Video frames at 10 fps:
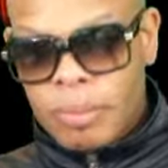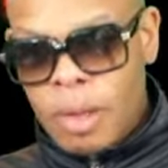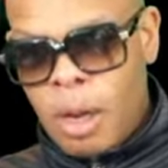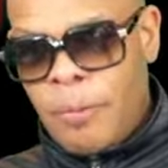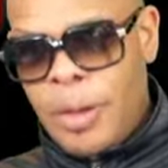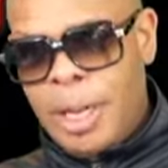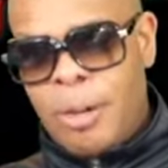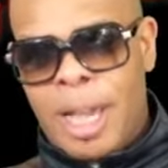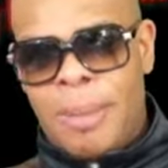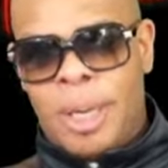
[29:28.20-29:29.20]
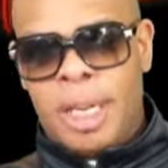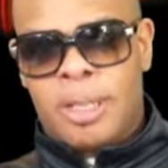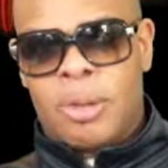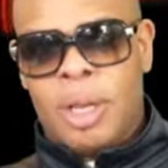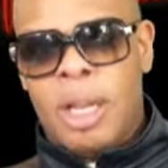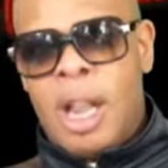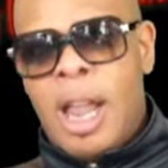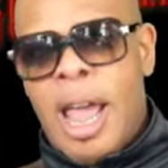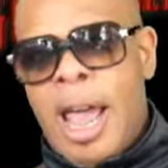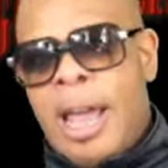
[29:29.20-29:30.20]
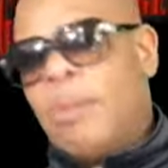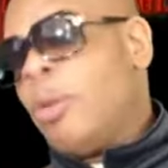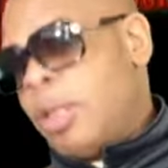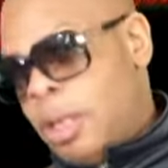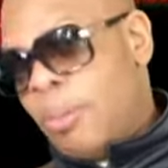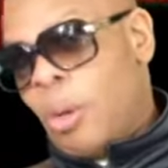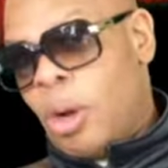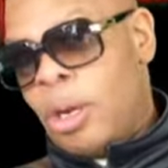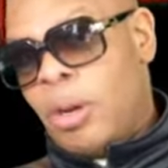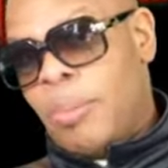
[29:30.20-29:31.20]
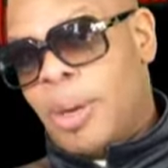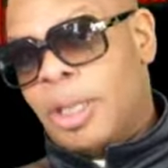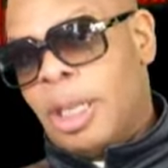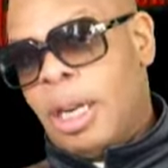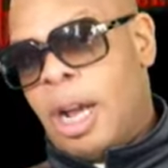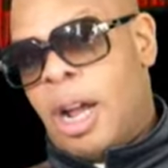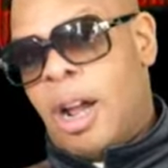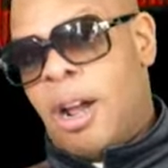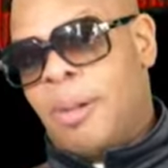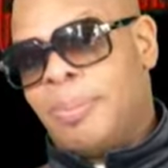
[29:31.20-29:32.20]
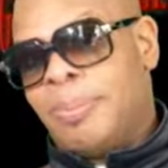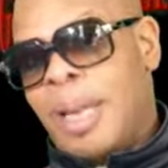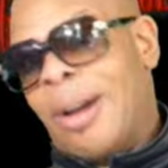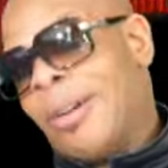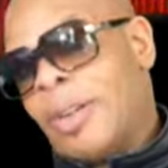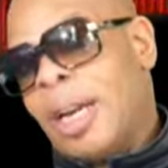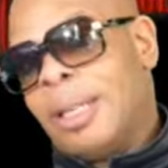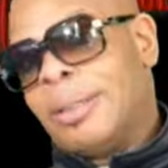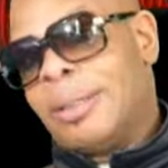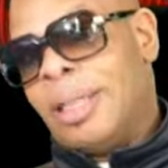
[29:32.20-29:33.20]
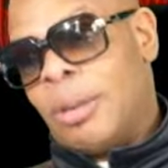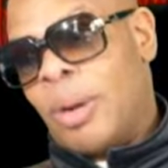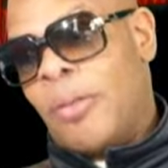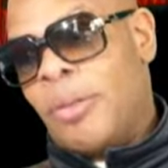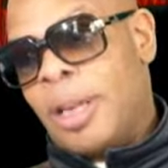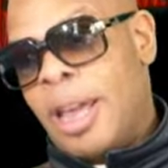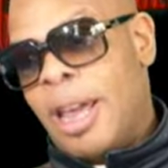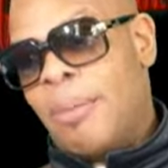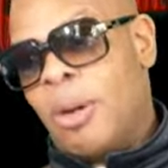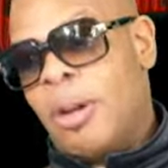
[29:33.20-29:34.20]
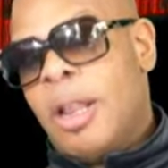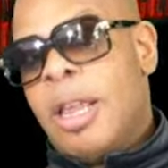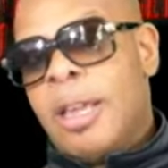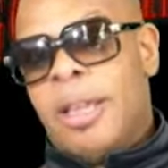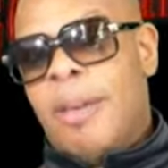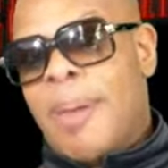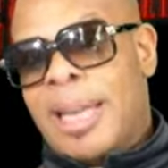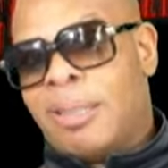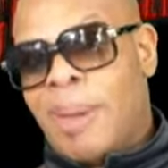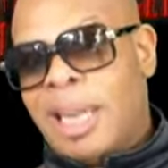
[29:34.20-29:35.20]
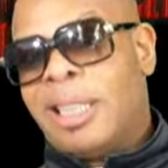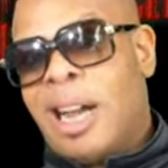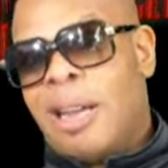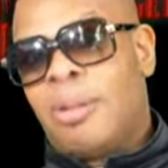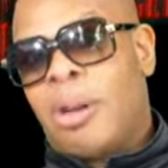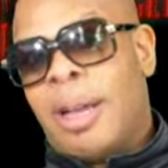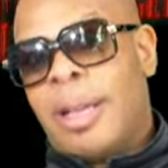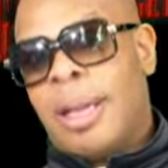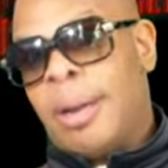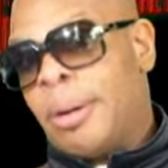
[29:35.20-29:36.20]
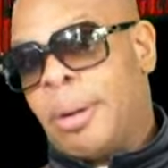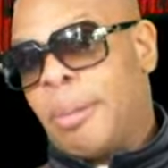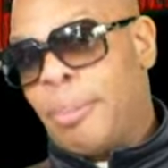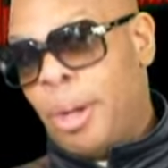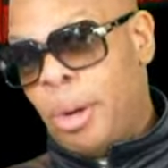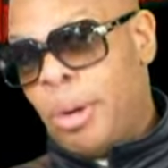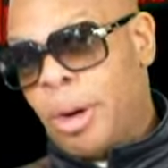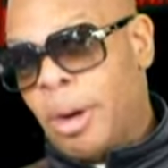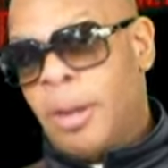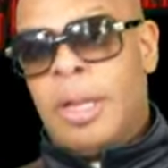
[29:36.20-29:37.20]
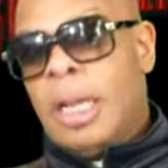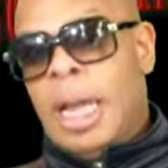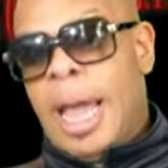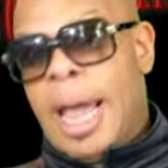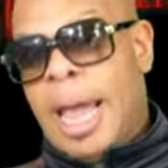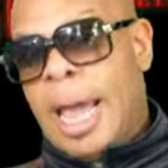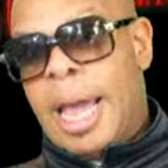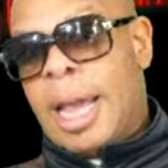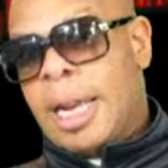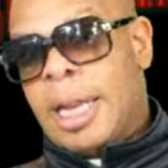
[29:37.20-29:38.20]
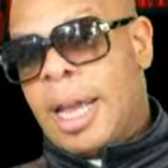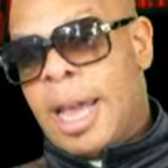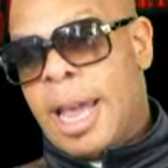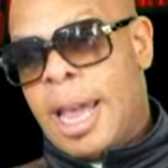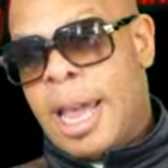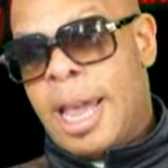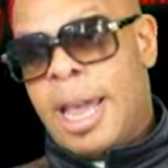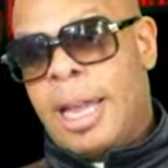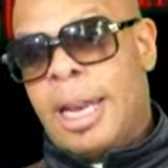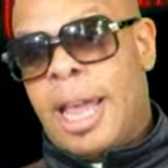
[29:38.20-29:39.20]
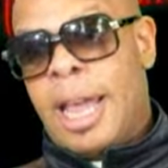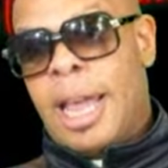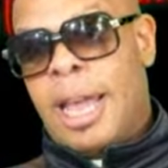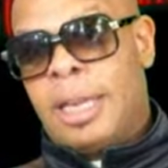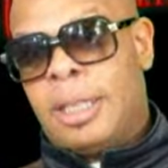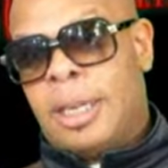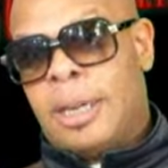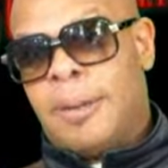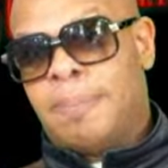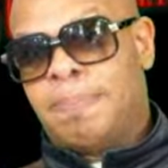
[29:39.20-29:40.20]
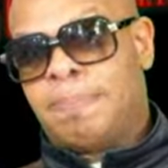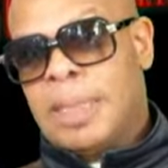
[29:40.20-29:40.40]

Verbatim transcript: of video gaming history, and we're still boiling on a budget. Um, now I've got to get away from the camera, get back to my time so I can get on a computer and go ahead and. Um,